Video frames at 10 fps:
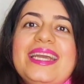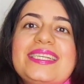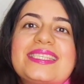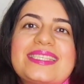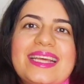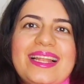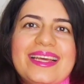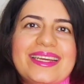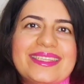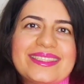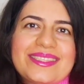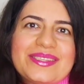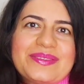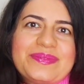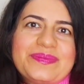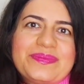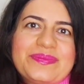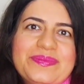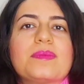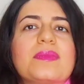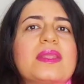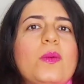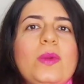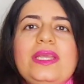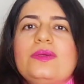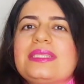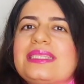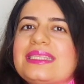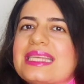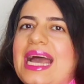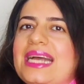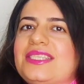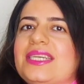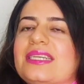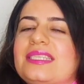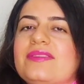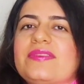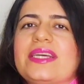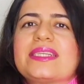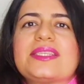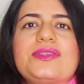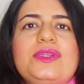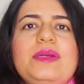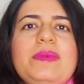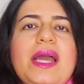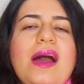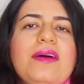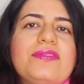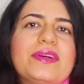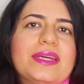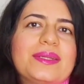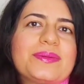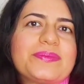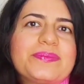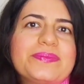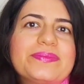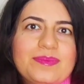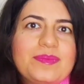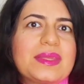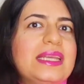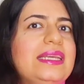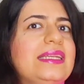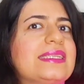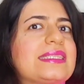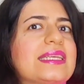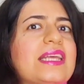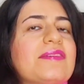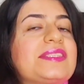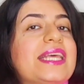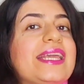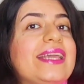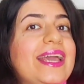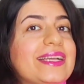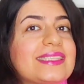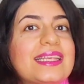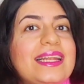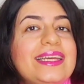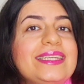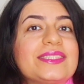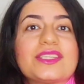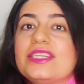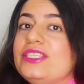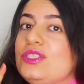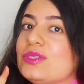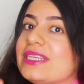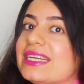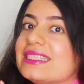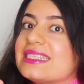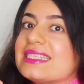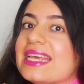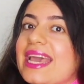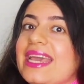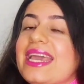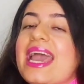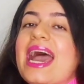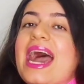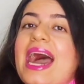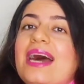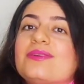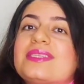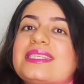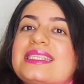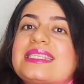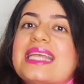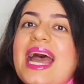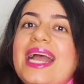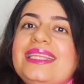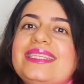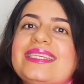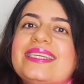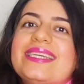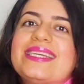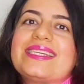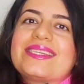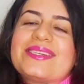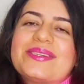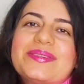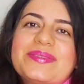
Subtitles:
Excellent. We use this adjective extremely often. Instead of saying excellent, you can say outstanding.